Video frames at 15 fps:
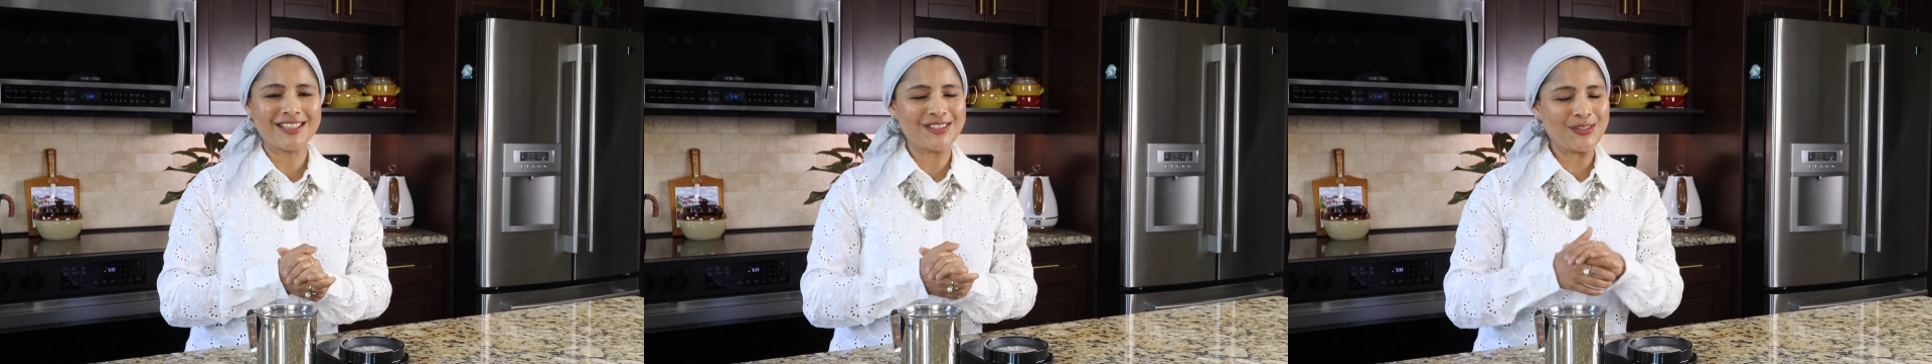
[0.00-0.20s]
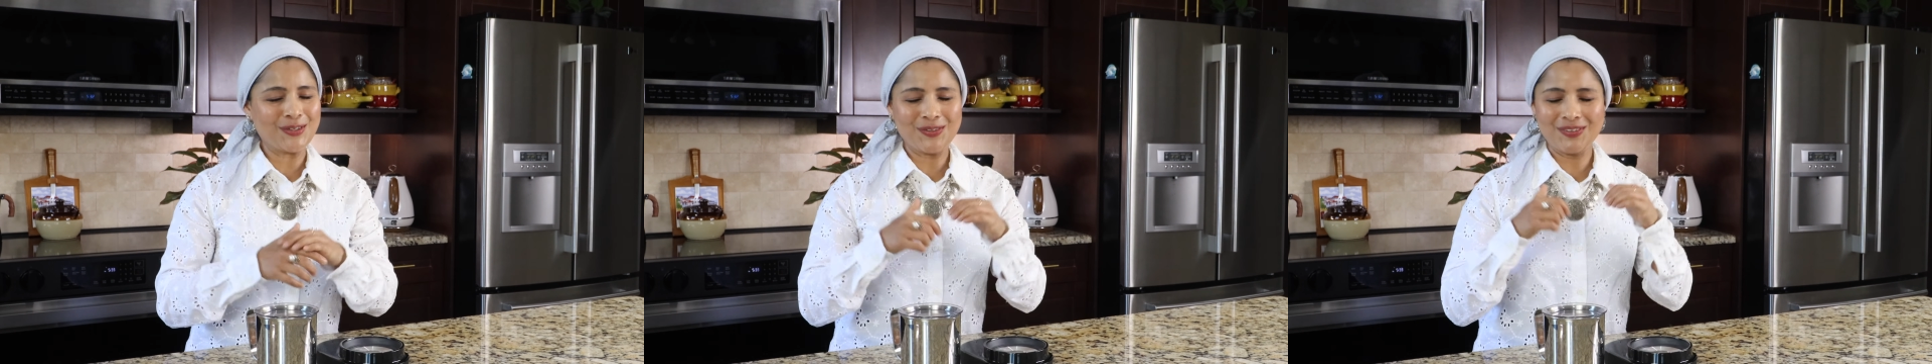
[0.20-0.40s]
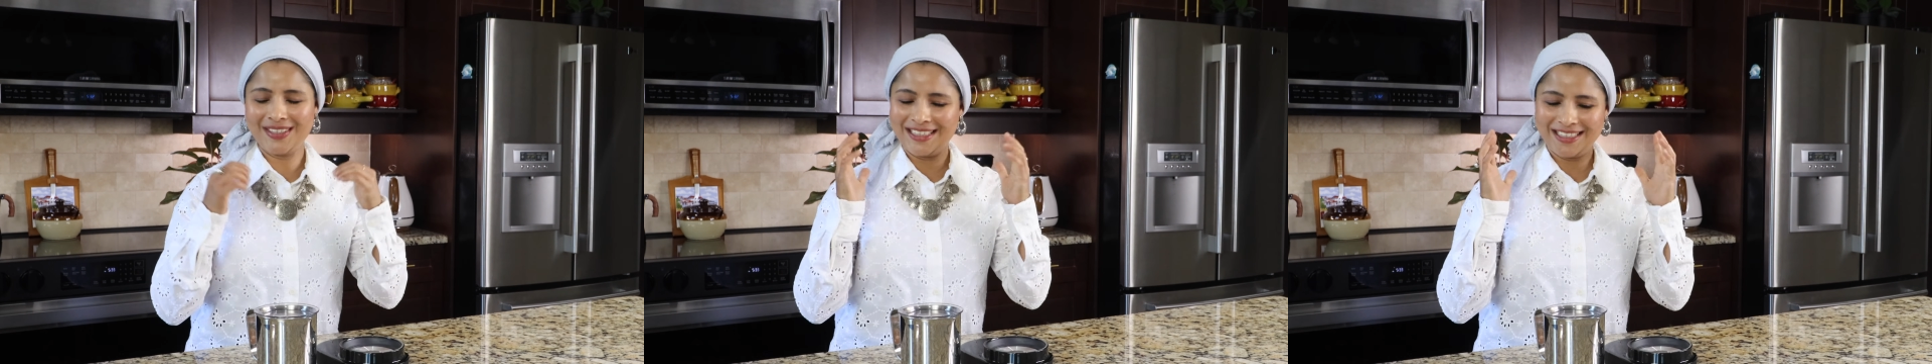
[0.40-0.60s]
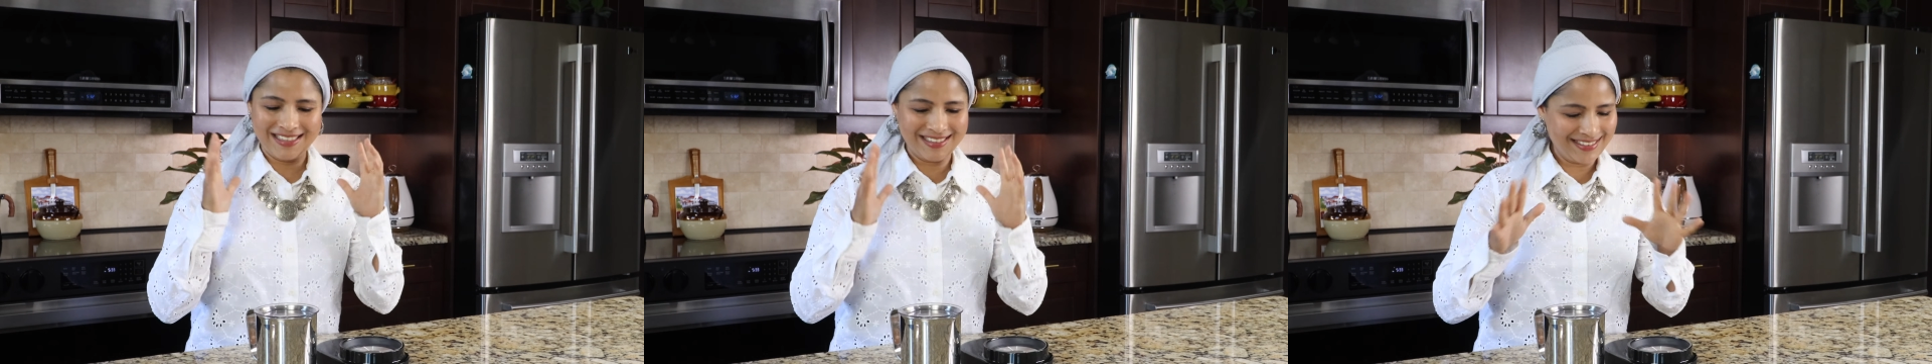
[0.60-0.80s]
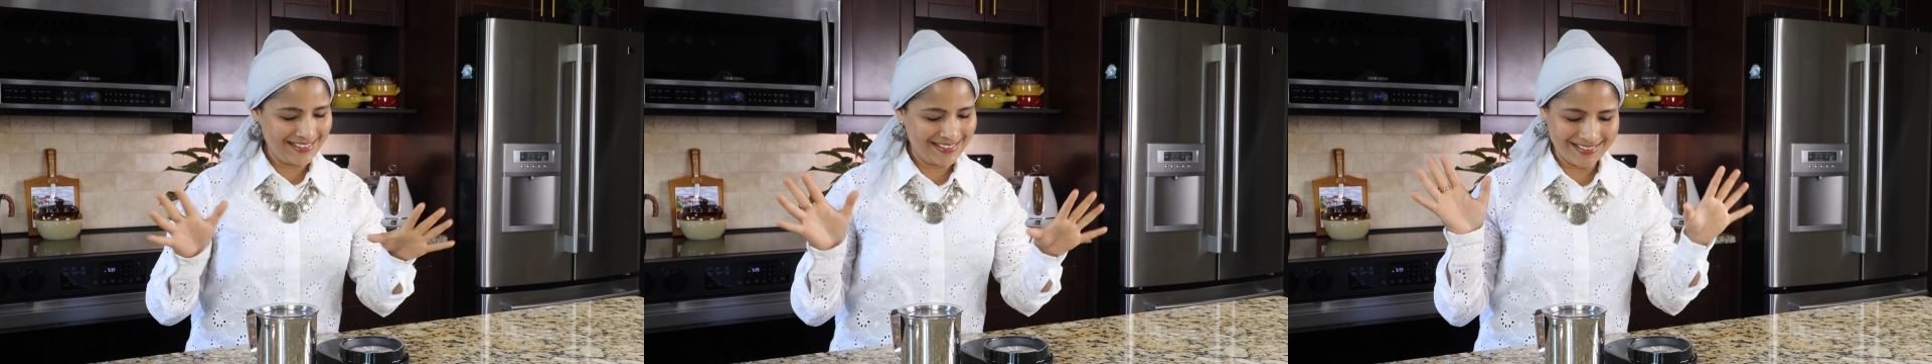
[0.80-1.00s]
So
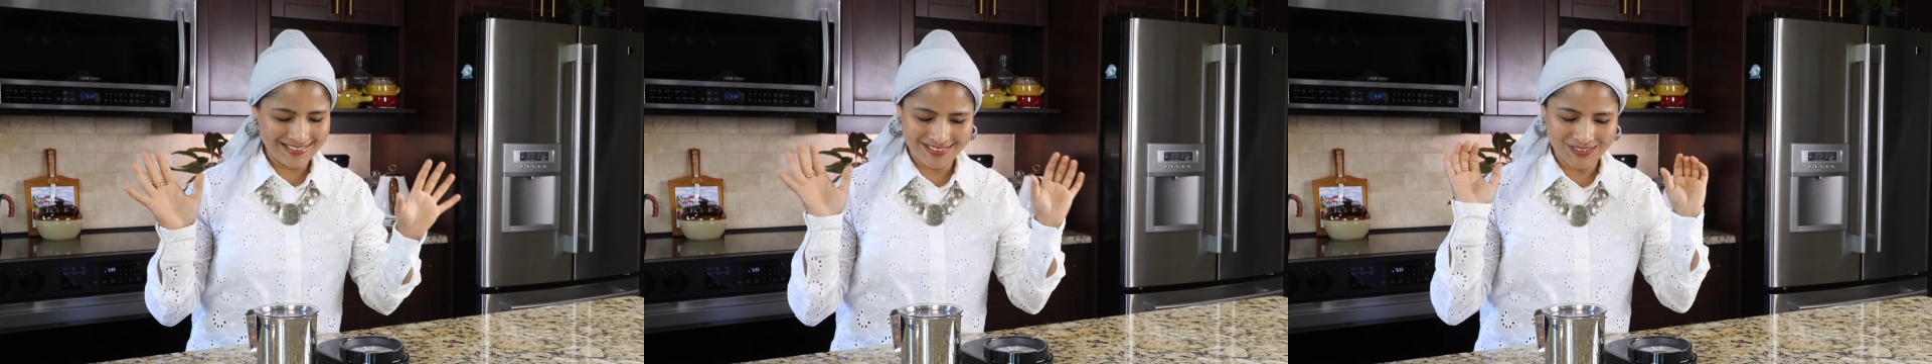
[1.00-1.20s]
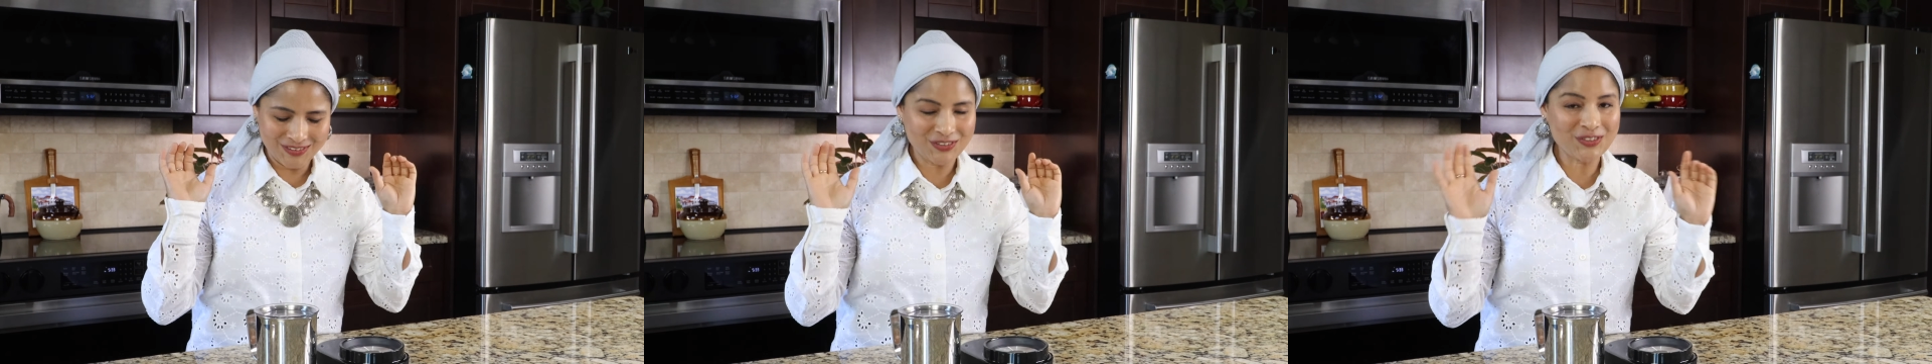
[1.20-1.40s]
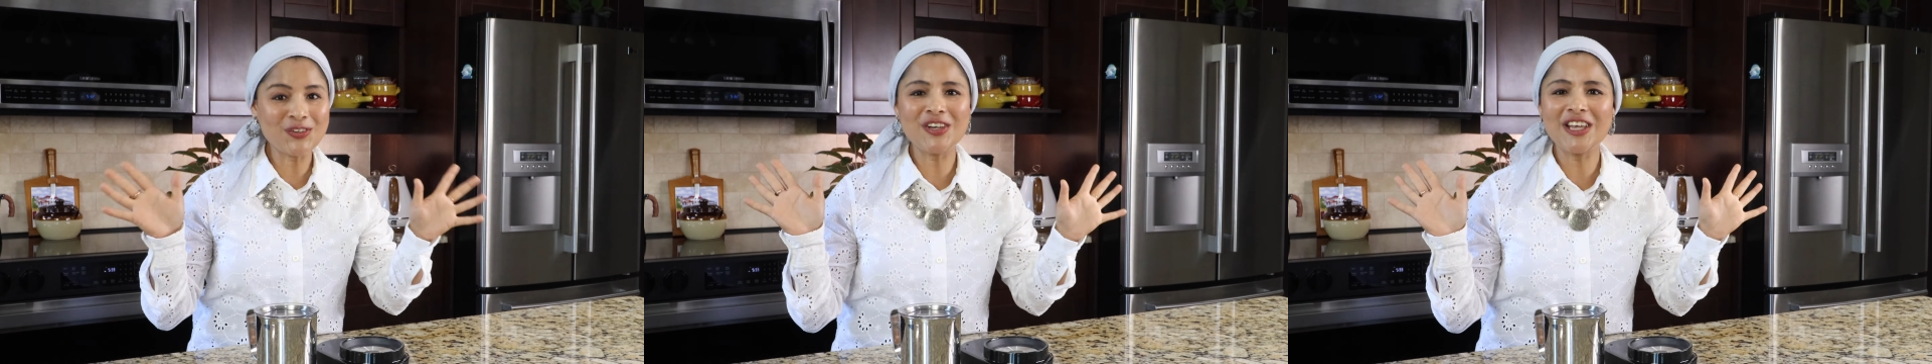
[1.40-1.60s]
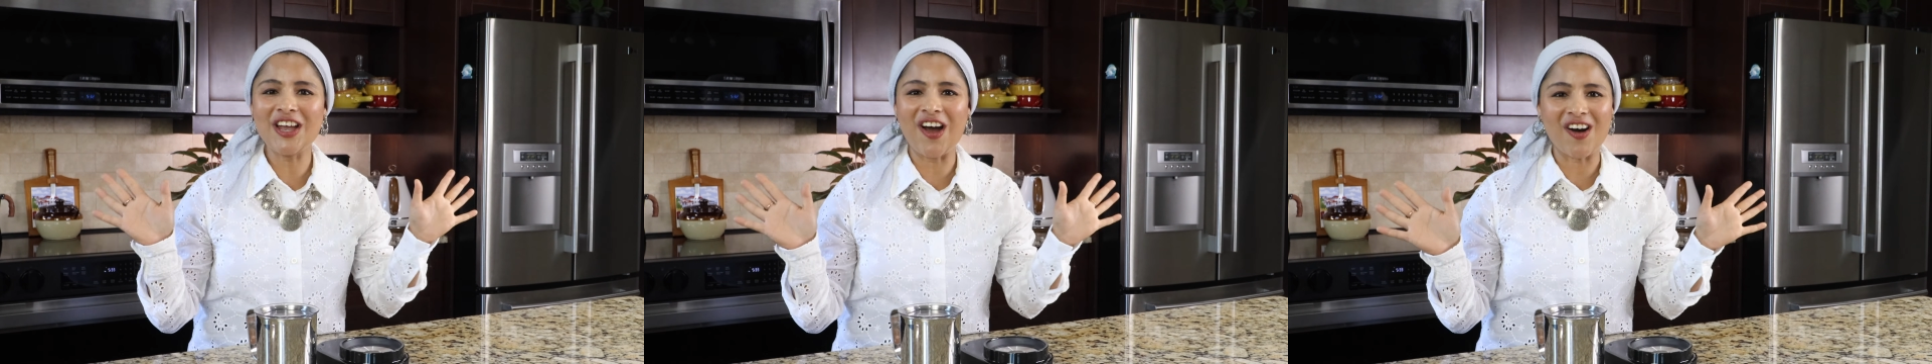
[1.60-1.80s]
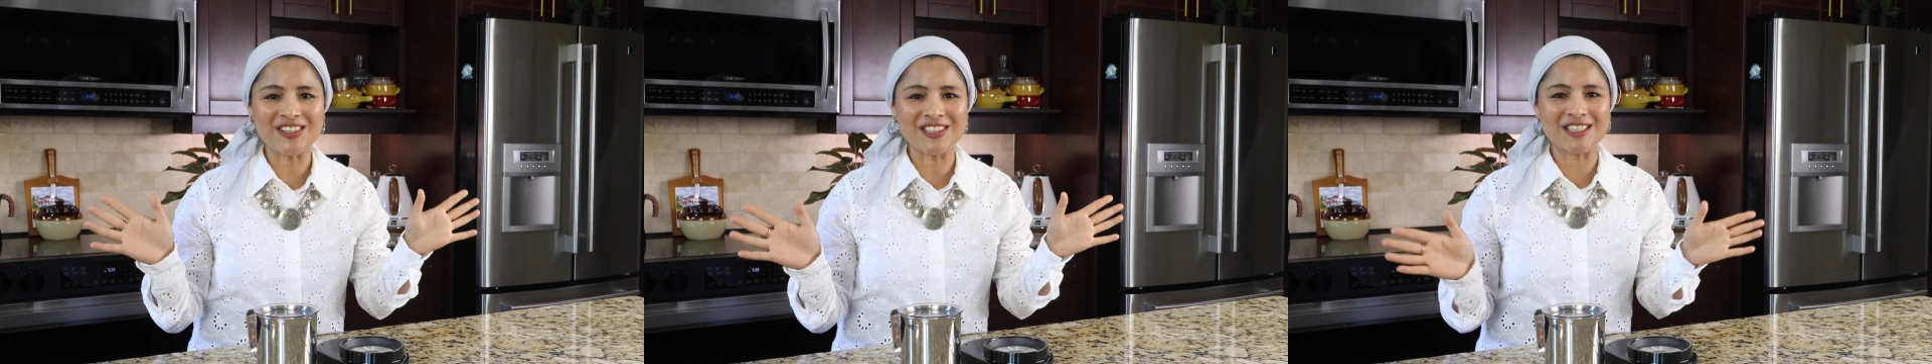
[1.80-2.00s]
this is truly
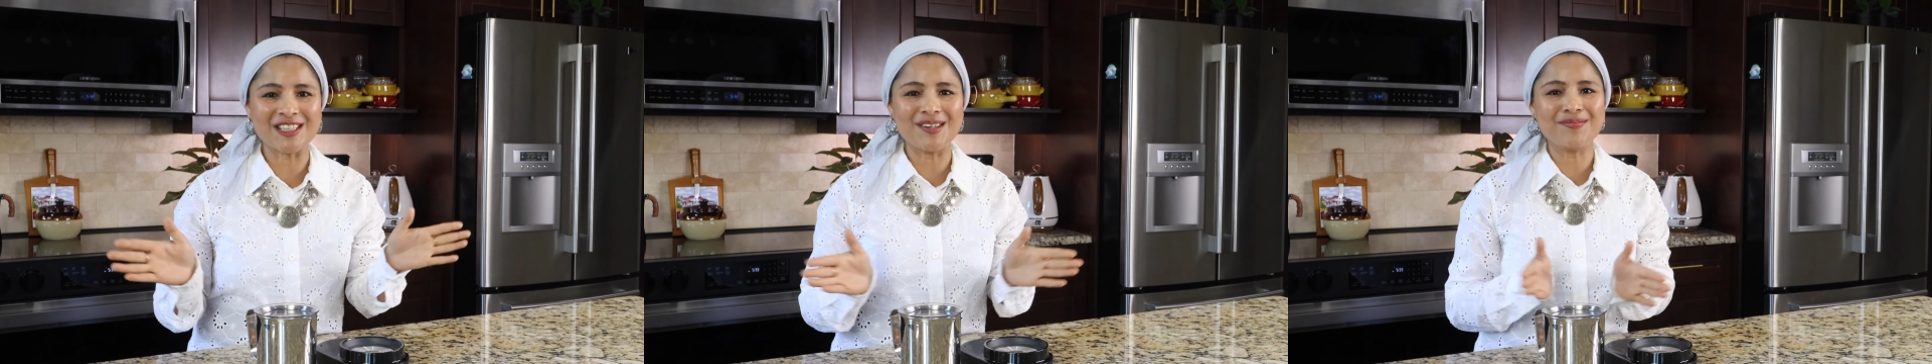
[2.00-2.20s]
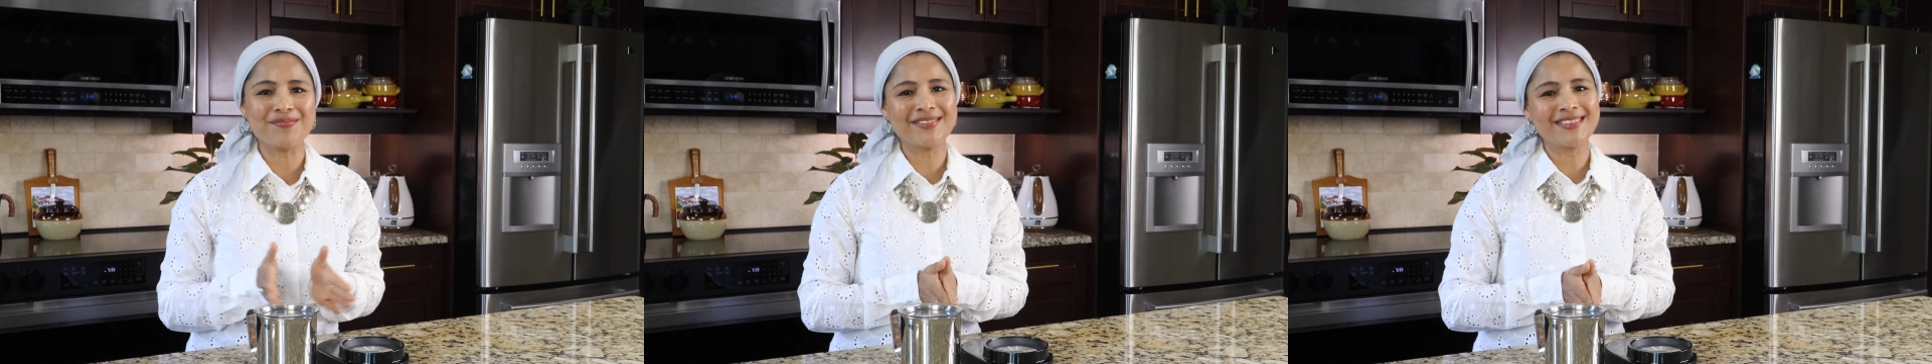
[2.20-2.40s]
awesome.